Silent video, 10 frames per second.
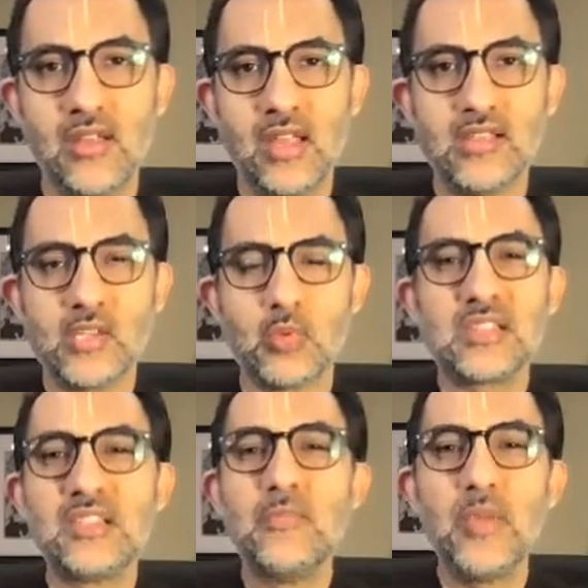He says we're
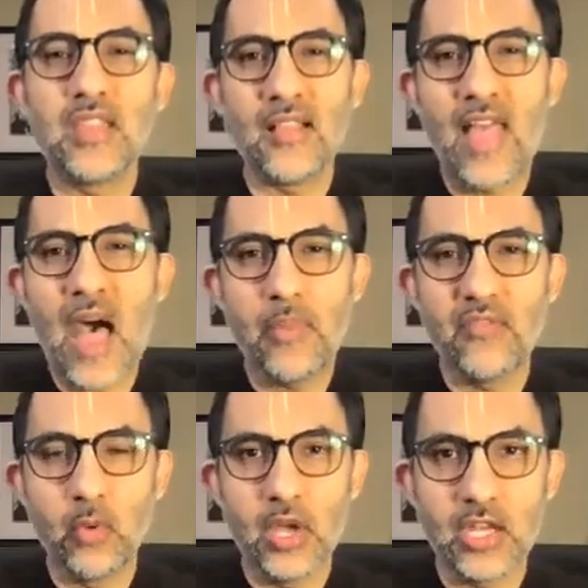sleeping in the lap of
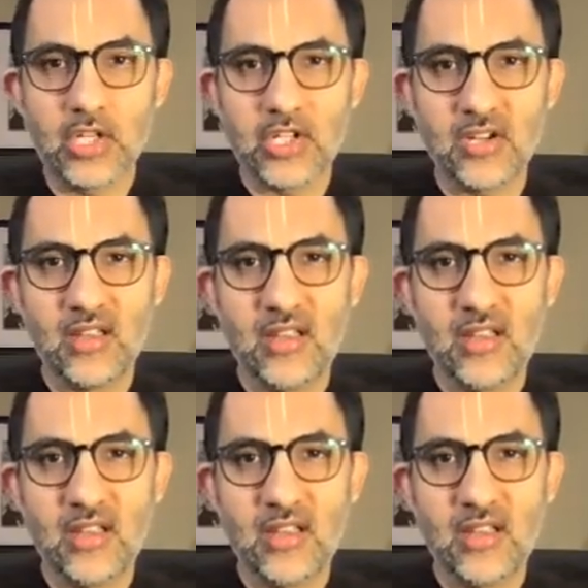a witch.